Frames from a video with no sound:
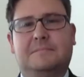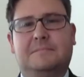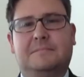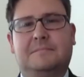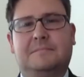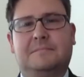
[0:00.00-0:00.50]

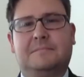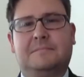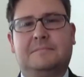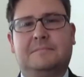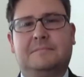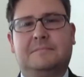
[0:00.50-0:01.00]

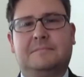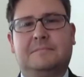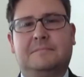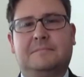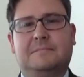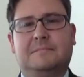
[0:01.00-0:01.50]

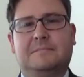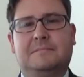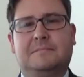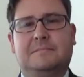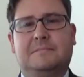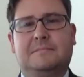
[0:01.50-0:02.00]

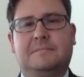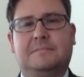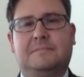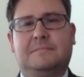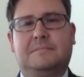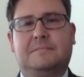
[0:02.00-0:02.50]

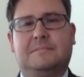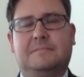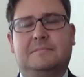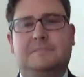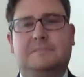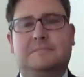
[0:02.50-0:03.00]

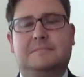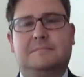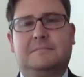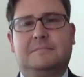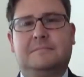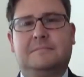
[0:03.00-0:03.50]

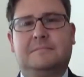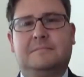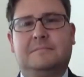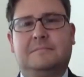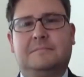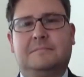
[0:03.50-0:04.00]

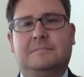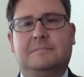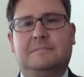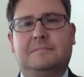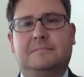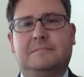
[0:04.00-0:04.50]

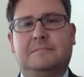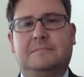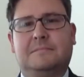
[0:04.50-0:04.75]
[no speech]